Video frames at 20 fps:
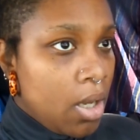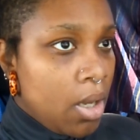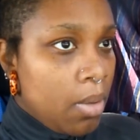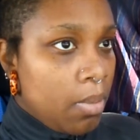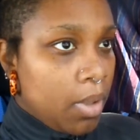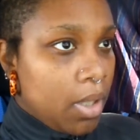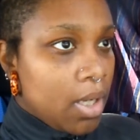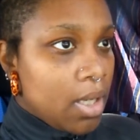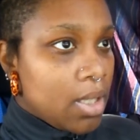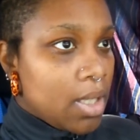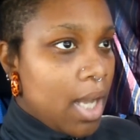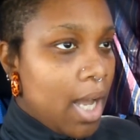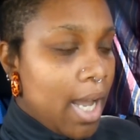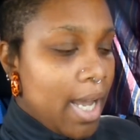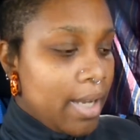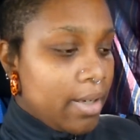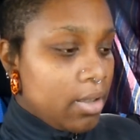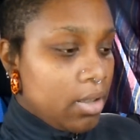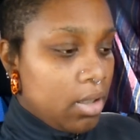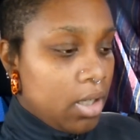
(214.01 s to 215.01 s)
because I
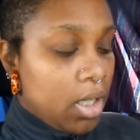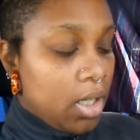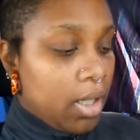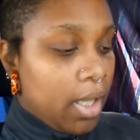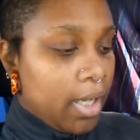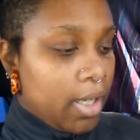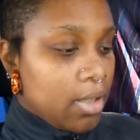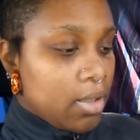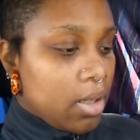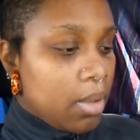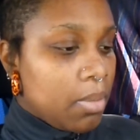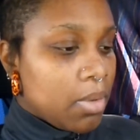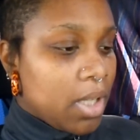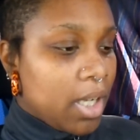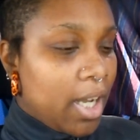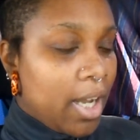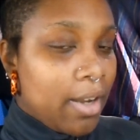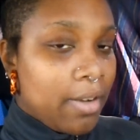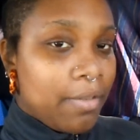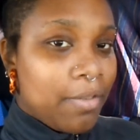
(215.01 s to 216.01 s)
had it's almost
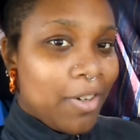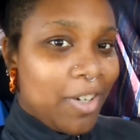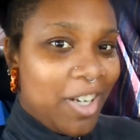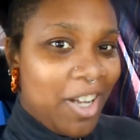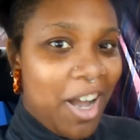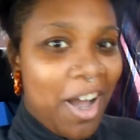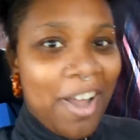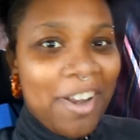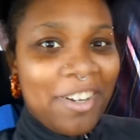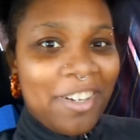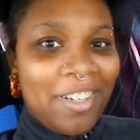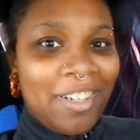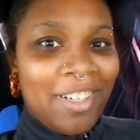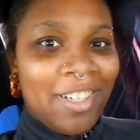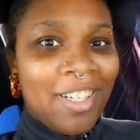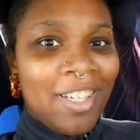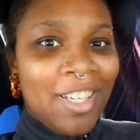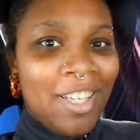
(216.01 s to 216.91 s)
like I had forgotten